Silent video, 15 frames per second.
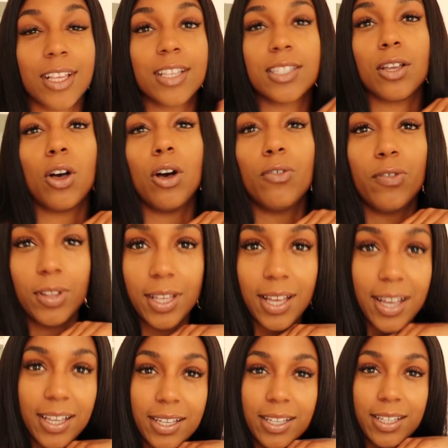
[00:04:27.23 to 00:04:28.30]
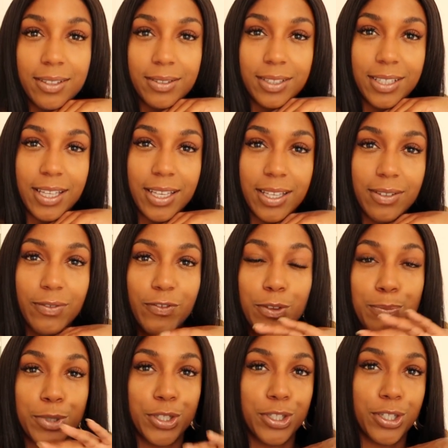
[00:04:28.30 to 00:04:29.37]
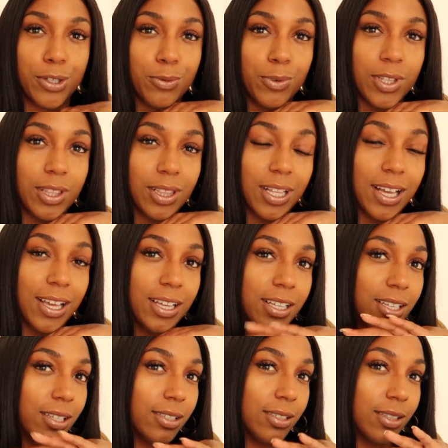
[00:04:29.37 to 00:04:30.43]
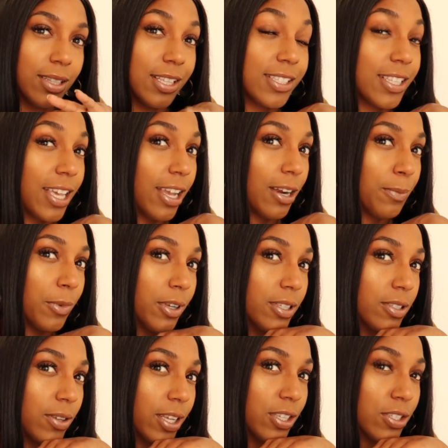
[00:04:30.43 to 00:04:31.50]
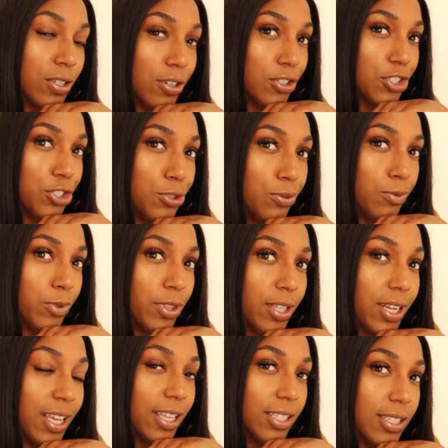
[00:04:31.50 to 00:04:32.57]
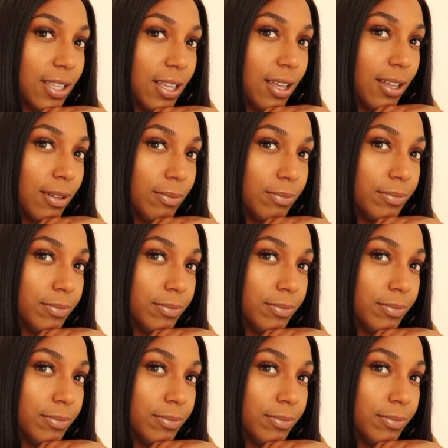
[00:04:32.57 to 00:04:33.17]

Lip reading: So hopefully I get familiar with like this camera so I can start shooting with it ASAP.